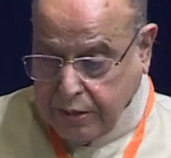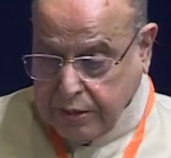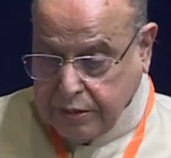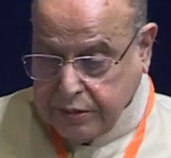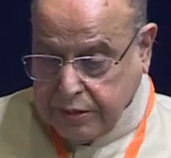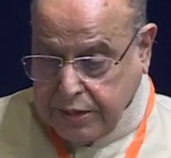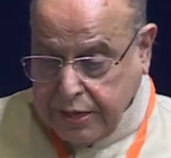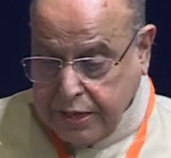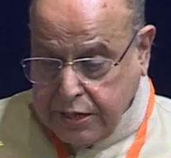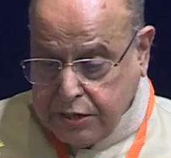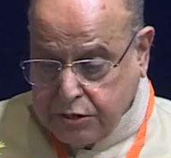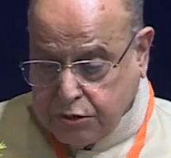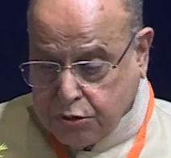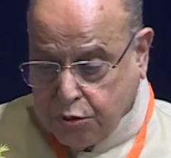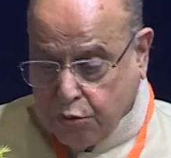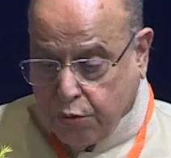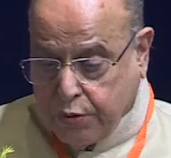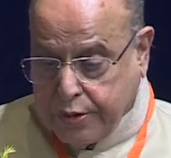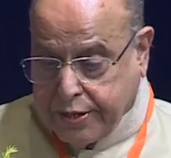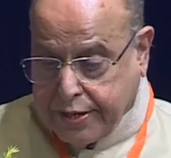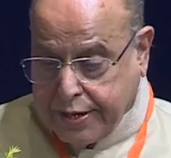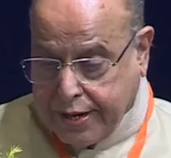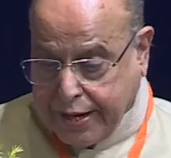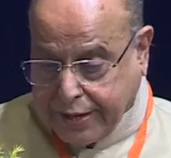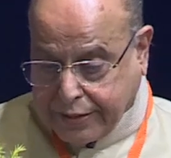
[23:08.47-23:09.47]
These
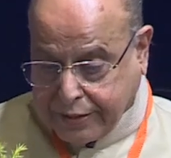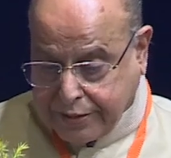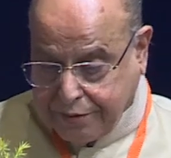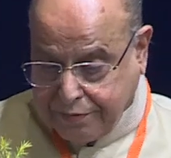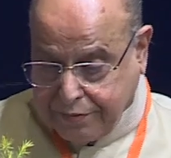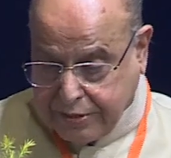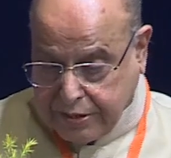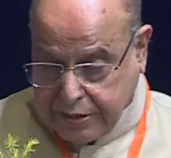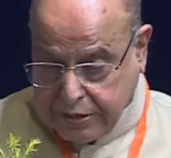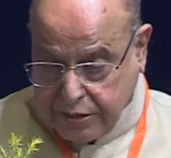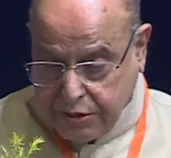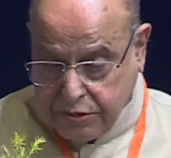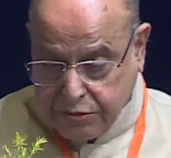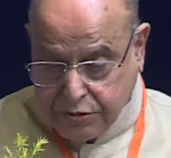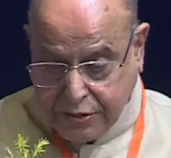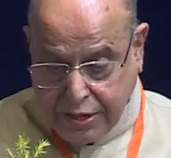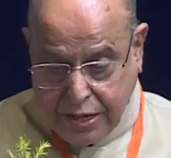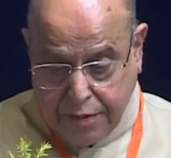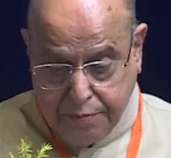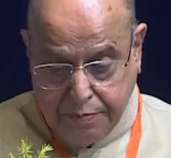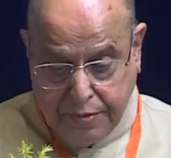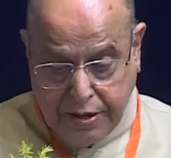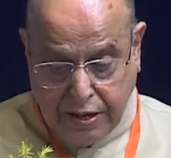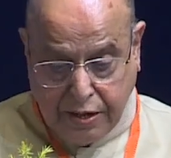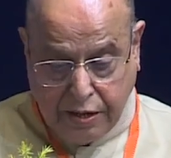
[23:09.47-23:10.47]
student activities
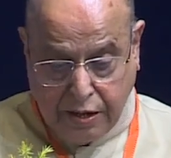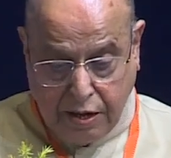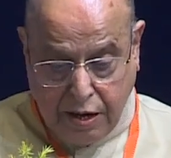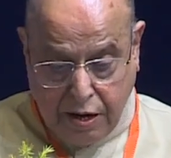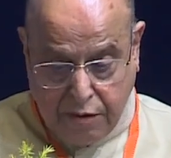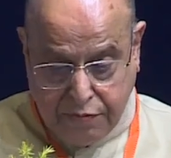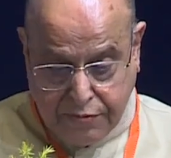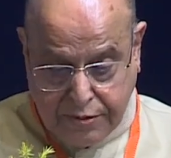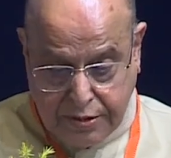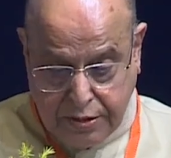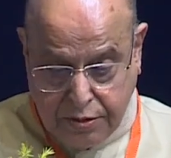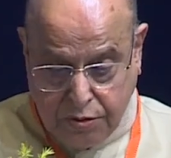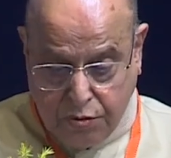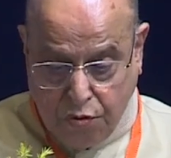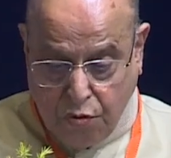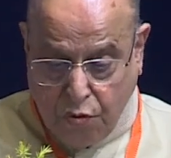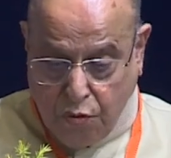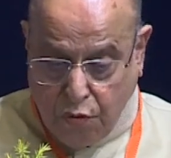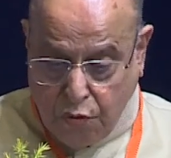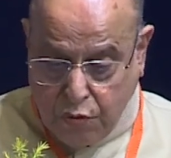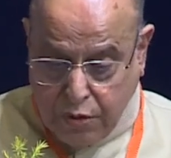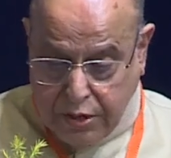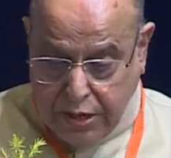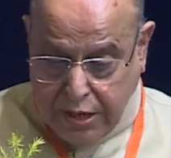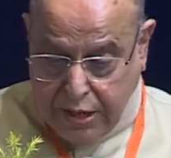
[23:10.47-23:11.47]
can be crafted
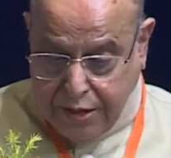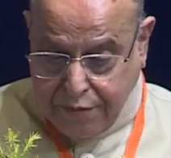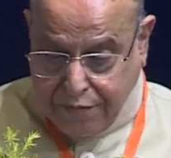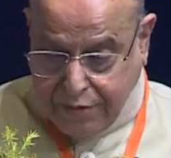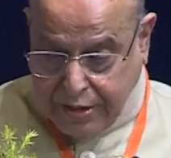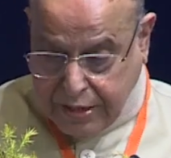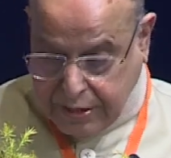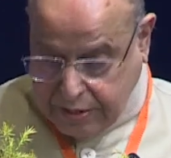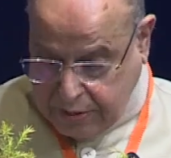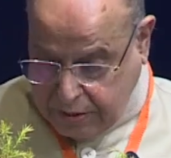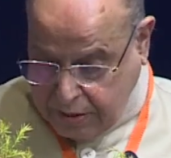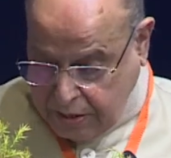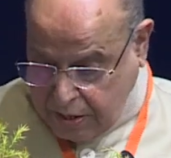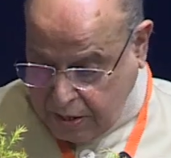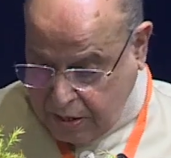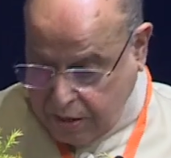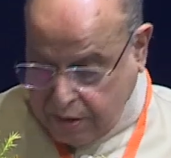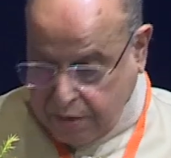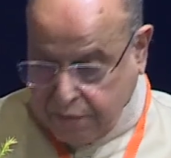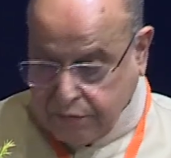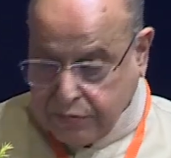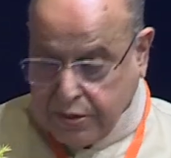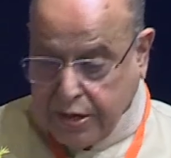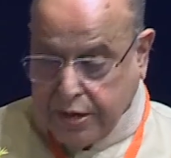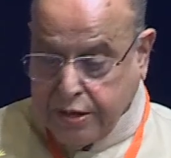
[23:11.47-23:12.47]
only when
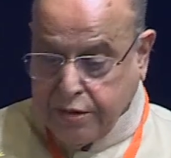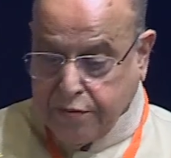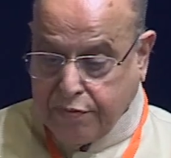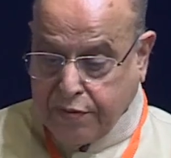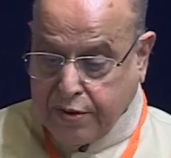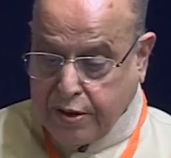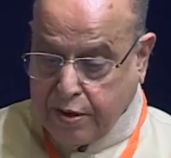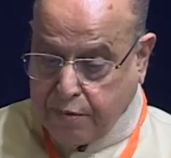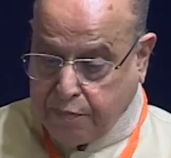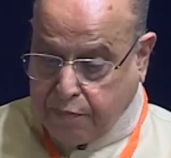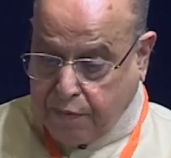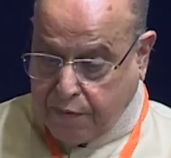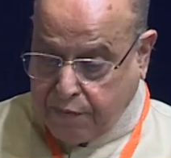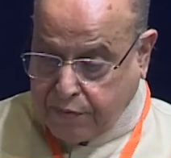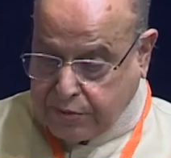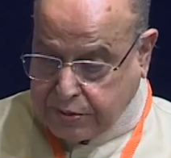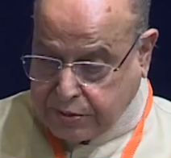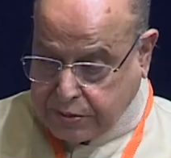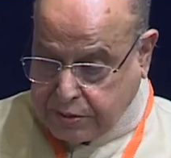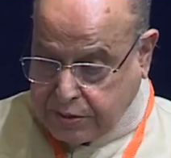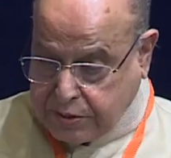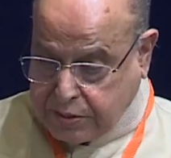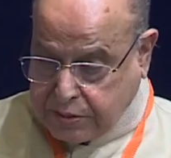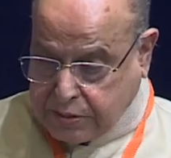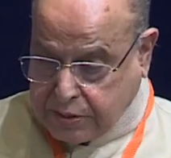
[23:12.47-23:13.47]
the different
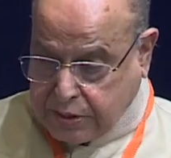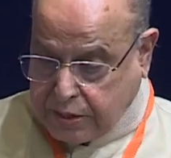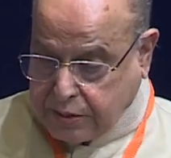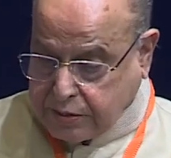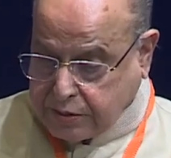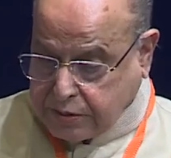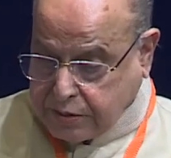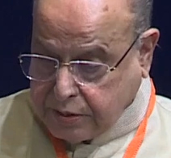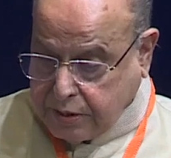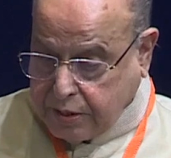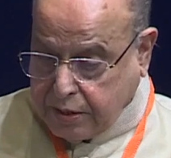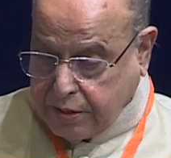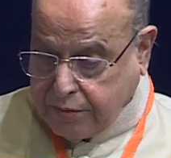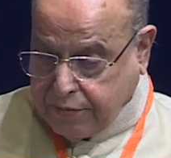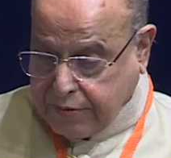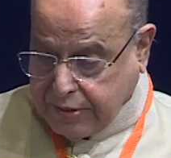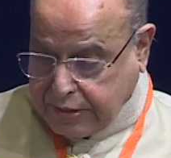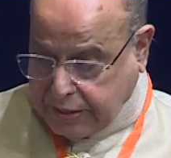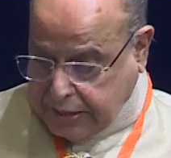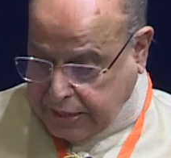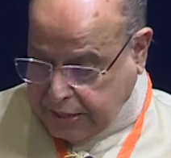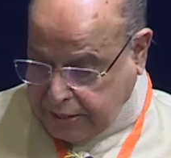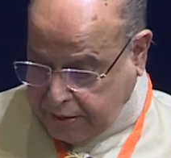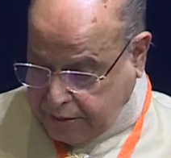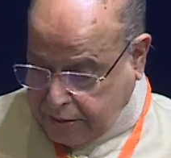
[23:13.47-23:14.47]
professors concerned with
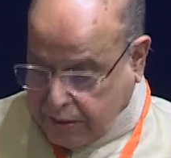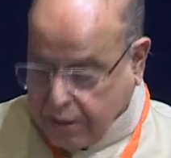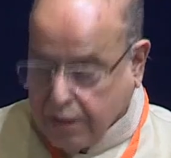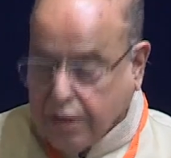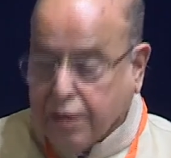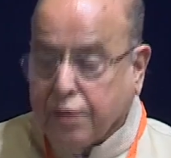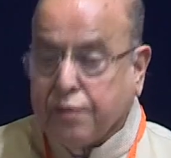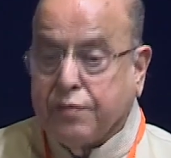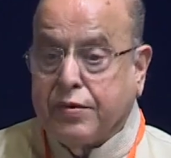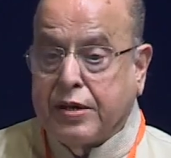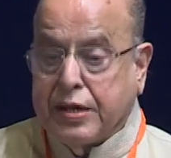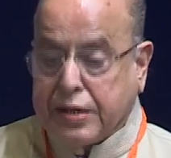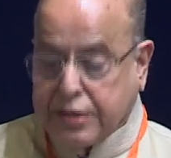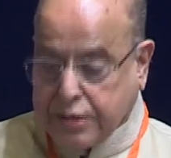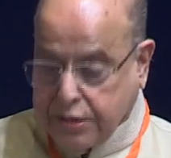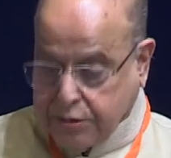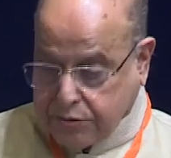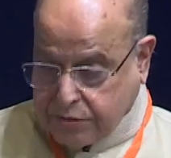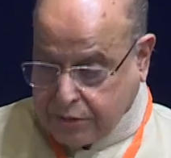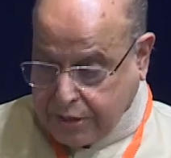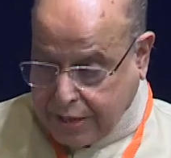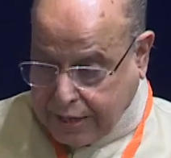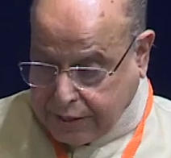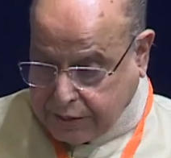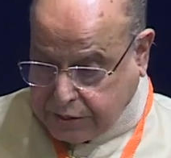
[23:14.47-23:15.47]
the
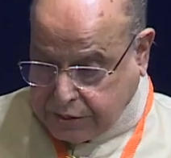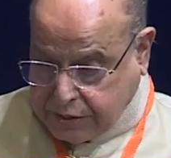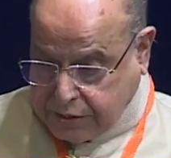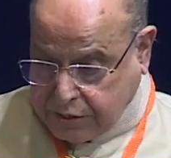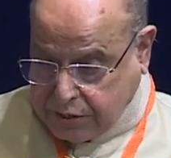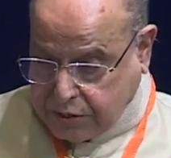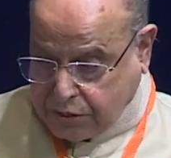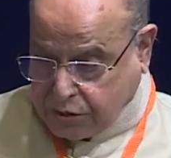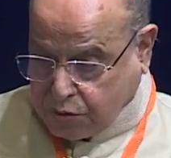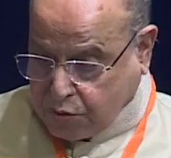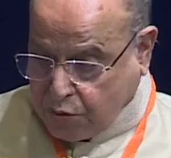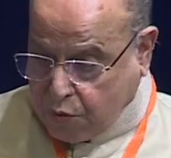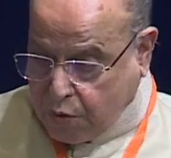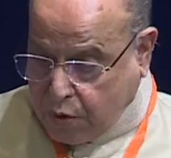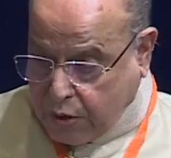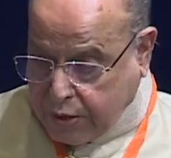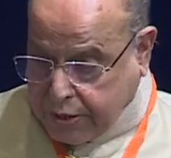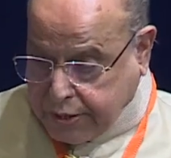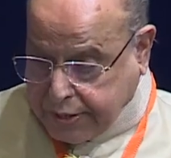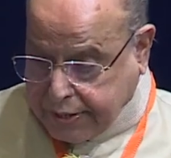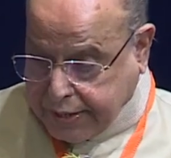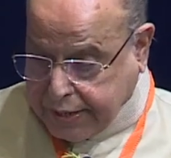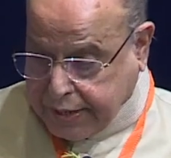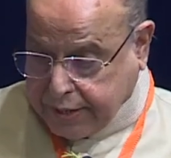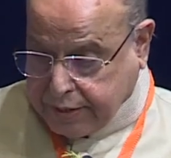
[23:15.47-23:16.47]
various lectures
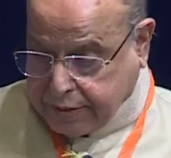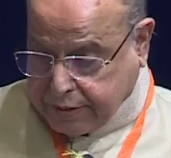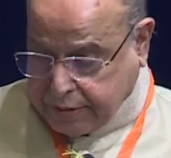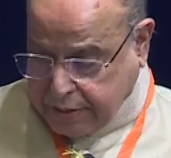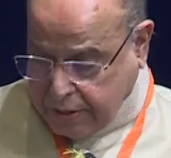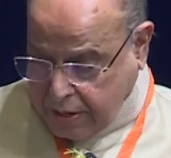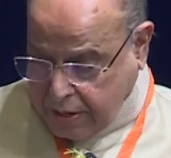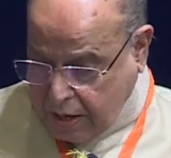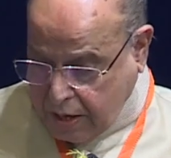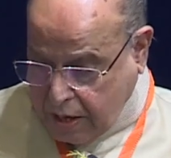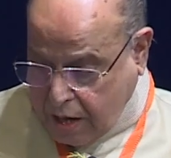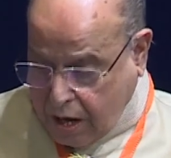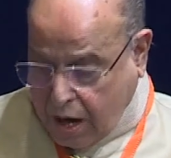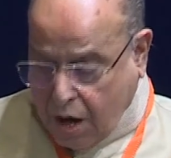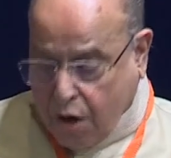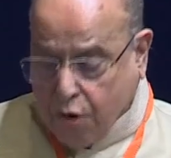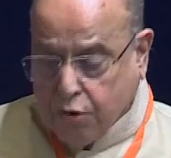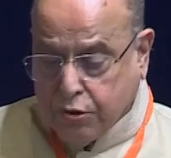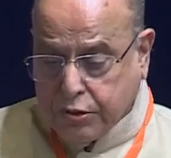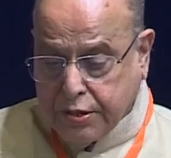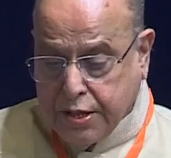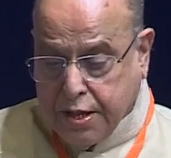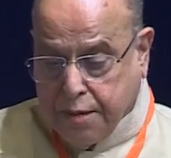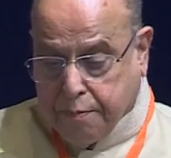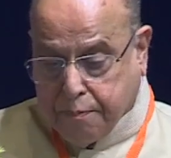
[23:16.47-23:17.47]
coordinate how
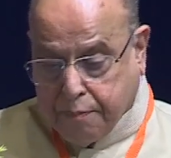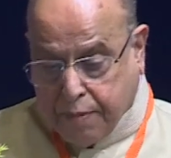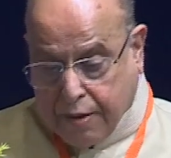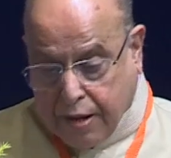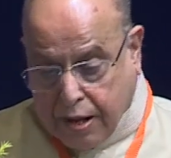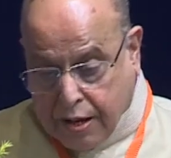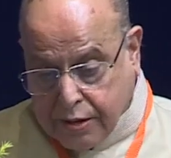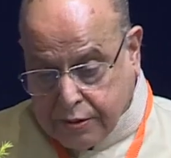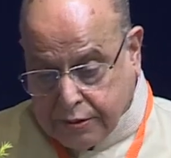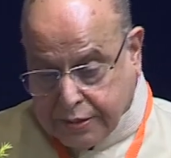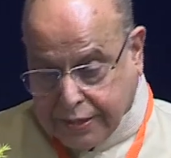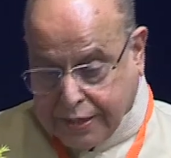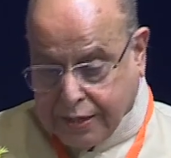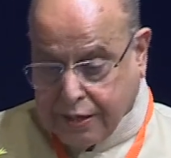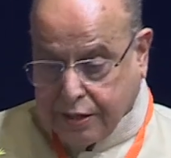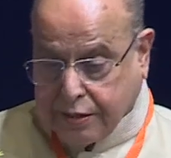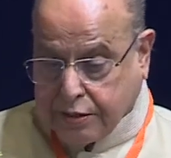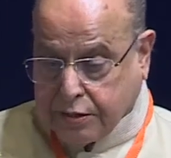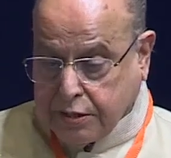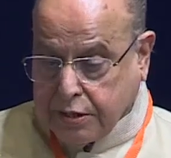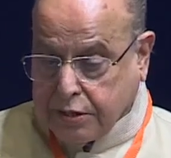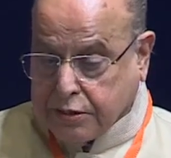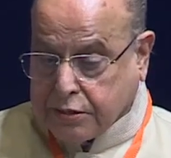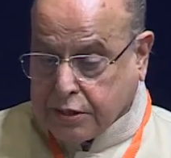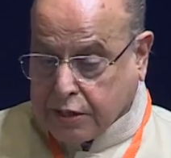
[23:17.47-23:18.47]
they plan their
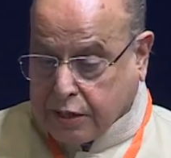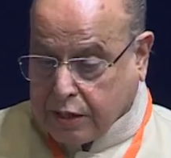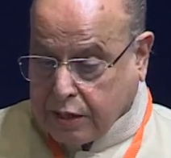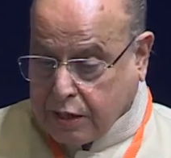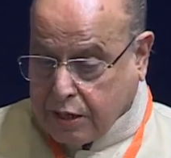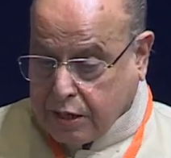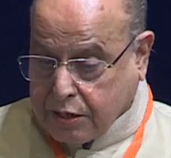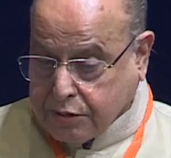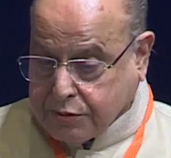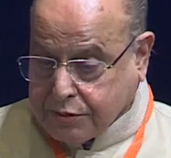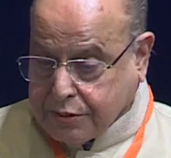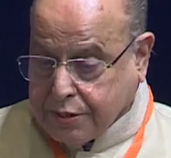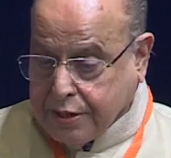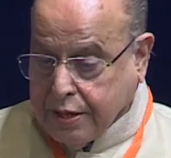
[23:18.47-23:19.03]
teacher class,